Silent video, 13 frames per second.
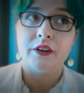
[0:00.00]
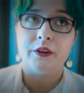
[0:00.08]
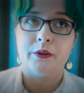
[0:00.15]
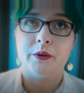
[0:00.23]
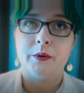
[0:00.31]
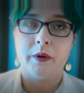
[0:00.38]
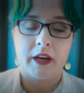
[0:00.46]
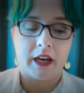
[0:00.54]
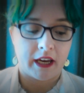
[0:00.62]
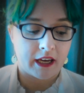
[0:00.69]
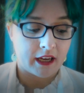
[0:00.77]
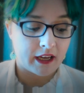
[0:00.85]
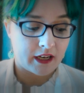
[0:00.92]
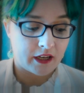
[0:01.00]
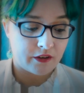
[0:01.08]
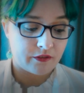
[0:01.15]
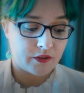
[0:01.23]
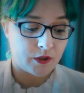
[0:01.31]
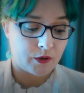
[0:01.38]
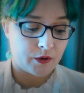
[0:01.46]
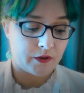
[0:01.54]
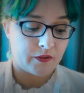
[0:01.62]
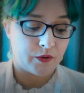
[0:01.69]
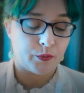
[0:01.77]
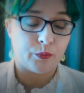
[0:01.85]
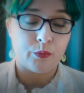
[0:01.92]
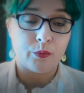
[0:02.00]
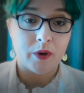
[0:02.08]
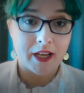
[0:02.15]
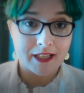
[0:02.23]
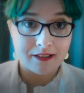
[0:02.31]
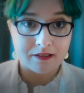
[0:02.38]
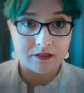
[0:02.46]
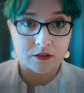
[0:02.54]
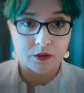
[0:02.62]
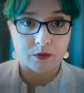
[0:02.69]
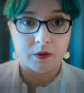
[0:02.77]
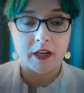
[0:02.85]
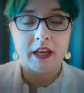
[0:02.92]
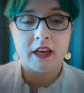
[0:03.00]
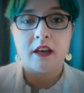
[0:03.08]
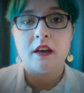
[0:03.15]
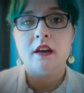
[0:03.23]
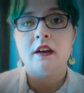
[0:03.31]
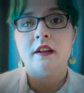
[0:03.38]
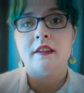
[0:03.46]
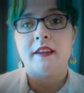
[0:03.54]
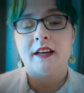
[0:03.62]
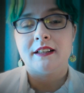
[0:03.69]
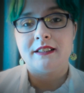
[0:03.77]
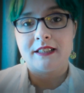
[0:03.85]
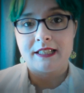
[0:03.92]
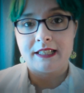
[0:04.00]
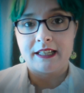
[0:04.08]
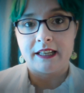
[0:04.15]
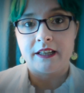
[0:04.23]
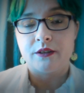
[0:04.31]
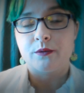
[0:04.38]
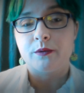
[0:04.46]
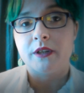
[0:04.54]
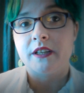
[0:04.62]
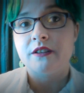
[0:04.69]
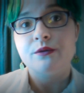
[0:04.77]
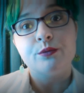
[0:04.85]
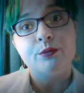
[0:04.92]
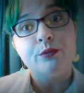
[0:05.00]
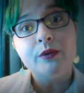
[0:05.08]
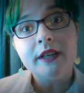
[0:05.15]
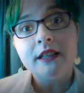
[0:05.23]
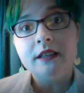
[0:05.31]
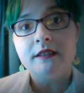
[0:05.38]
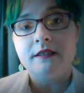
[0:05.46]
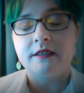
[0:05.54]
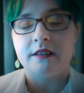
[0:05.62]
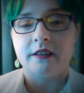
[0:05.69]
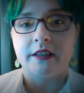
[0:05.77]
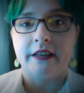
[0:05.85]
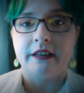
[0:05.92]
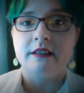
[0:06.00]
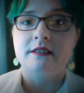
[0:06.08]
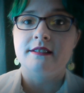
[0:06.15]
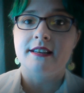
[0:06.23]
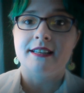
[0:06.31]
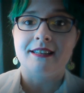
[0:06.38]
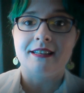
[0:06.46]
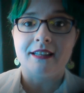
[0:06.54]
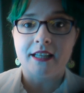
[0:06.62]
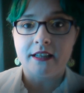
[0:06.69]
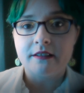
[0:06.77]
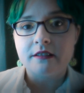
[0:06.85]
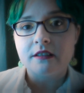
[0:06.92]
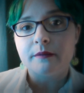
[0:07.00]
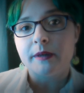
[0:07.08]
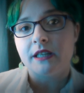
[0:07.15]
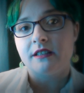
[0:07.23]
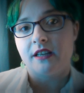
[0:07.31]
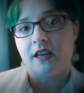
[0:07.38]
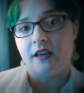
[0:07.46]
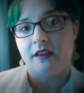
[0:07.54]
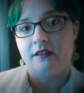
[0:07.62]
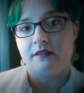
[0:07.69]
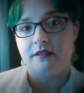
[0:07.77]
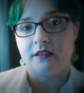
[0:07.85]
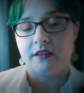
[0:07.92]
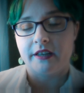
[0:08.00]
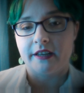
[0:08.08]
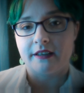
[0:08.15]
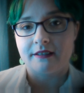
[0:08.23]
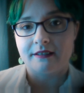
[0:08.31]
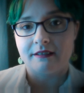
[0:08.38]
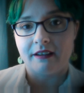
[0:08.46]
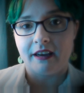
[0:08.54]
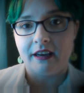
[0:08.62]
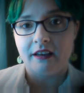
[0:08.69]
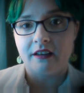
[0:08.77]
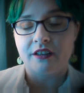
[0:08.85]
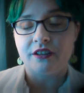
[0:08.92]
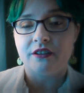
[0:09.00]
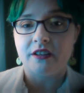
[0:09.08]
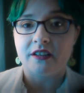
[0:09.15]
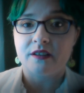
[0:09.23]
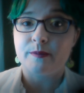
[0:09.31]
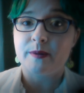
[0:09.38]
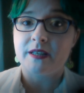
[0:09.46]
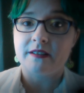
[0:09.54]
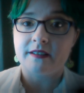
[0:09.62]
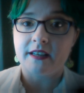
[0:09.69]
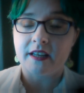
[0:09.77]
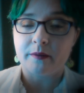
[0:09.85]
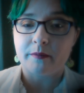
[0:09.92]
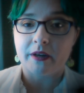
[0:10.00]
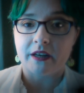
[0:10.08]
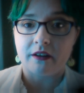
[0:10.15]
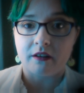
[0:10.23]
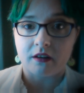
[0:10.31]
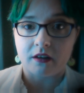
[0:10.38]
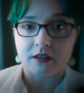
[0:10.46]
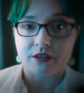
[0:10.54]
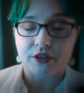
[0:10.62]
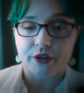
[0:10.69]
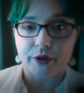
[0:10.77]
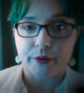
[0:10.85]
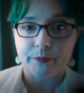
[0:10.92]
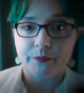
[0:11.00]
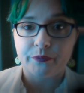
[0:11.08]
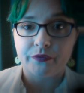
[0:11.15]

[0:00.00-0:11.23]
you're okay. And if you're in the red zone, that's the days when it's really serious. It needs to be taken seriously and you need to be seen by a doctor.